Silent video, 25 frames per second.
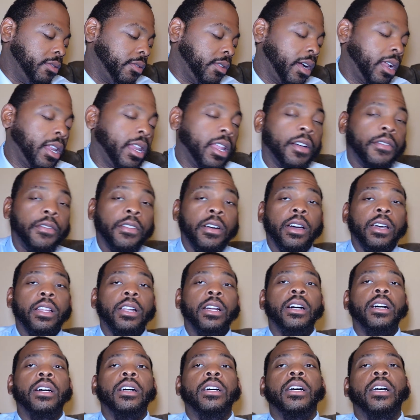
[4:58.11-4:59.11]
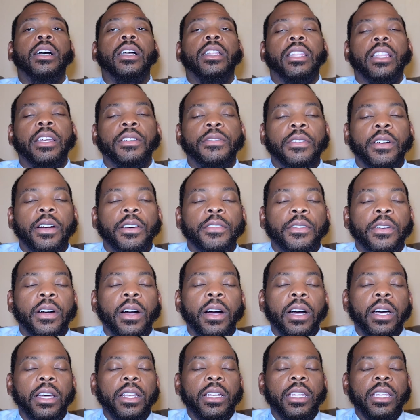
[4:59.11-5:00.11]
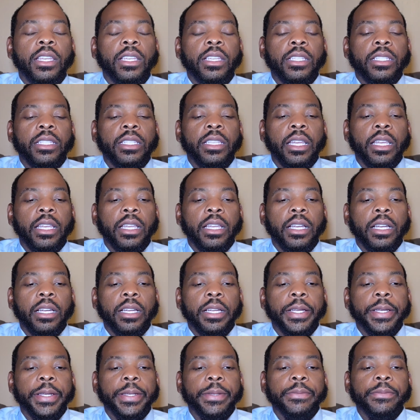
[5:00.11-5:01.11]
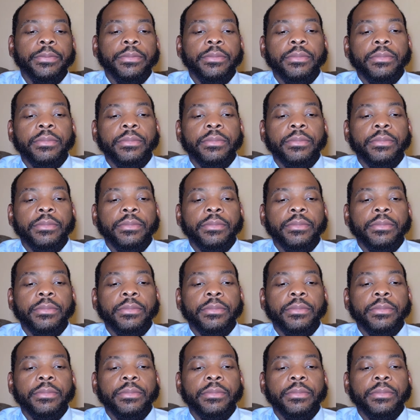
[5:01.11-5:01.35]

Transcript: Where I left off on is like I